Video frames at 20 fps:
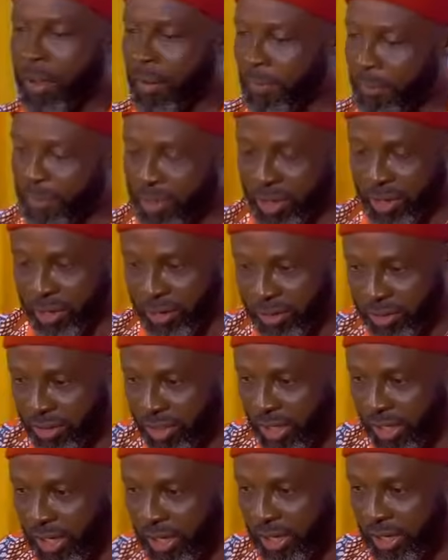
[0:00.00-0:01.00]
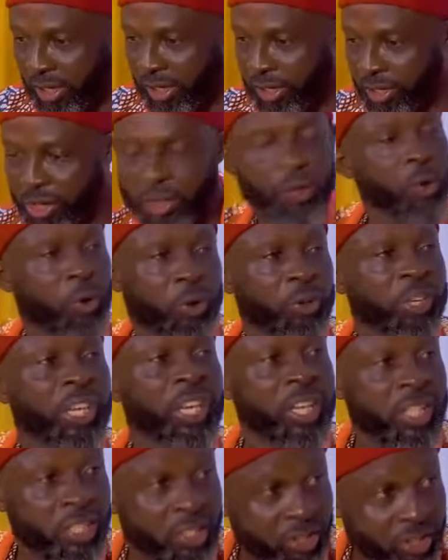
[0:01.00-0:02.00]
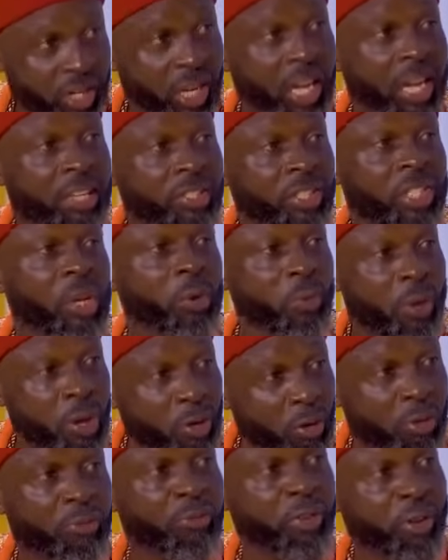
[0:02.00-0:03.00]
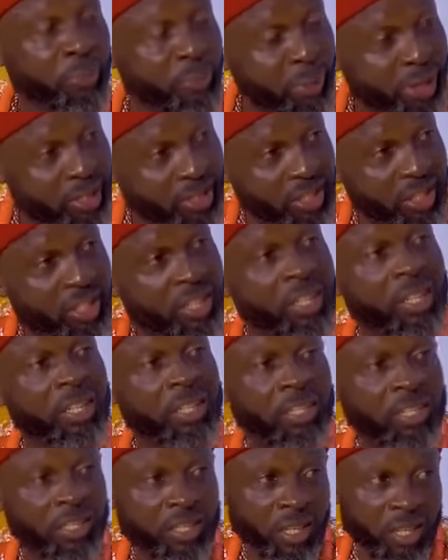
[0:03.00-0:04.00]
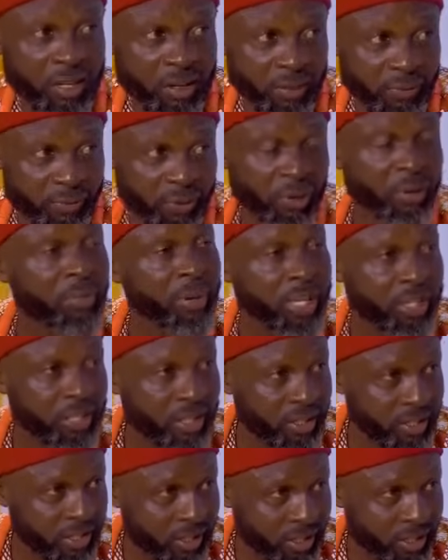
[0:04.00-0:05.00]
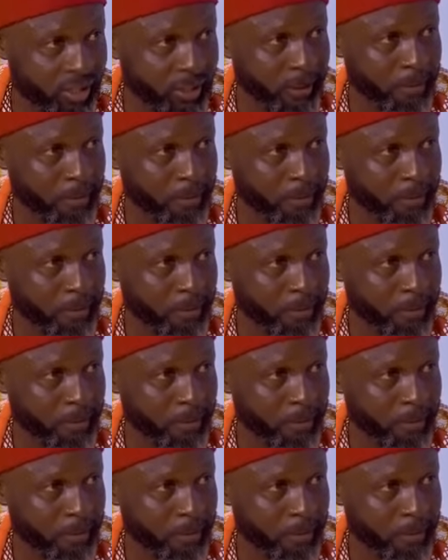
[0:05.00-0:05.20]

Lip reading: Because, you know, history has a way of repeating itself, Your Majesty.